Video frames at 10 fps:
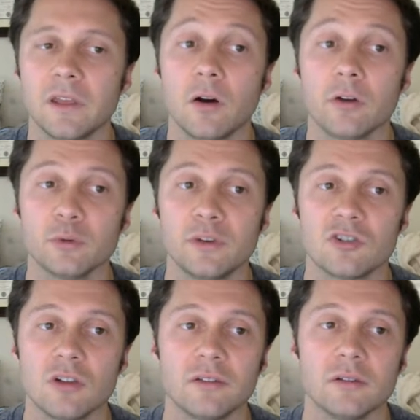Also
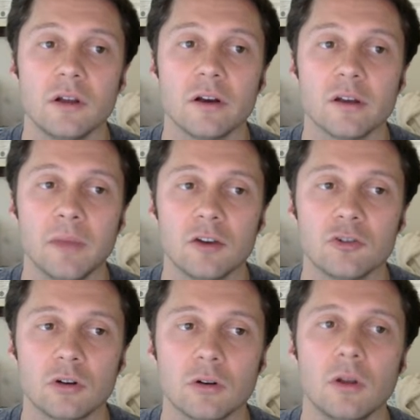initialize the login
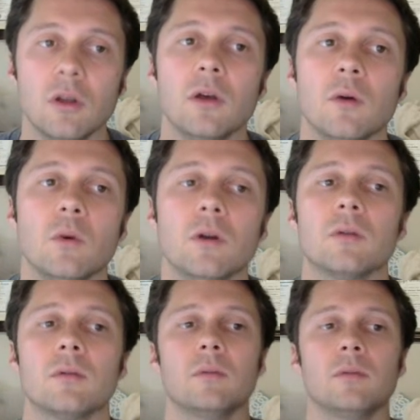manager.
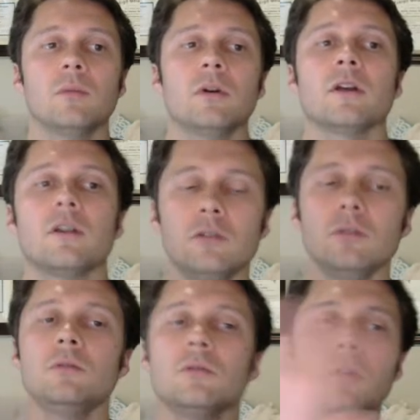We're not going to
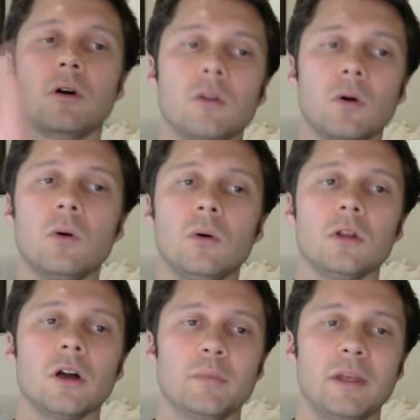do the whole
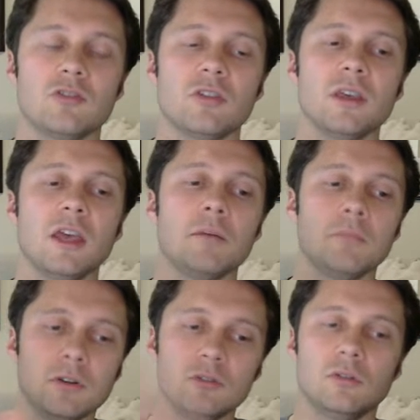login manager thing yet,
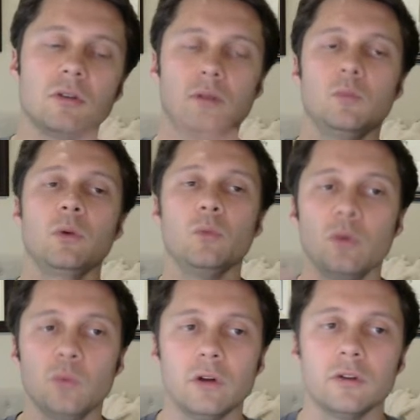but we
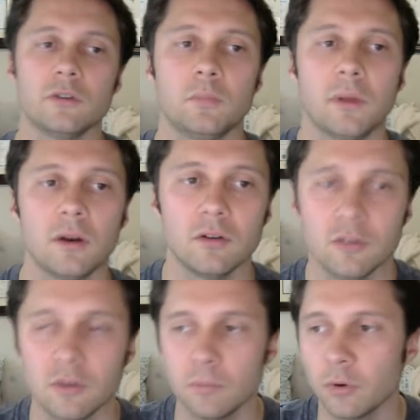will. So it's better to
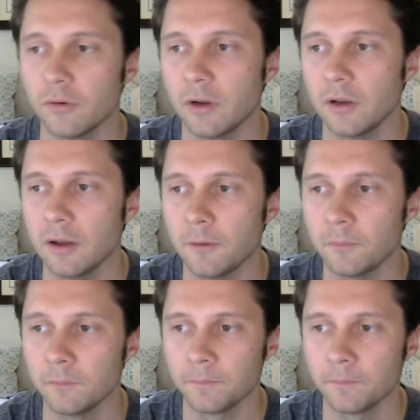just import it right now.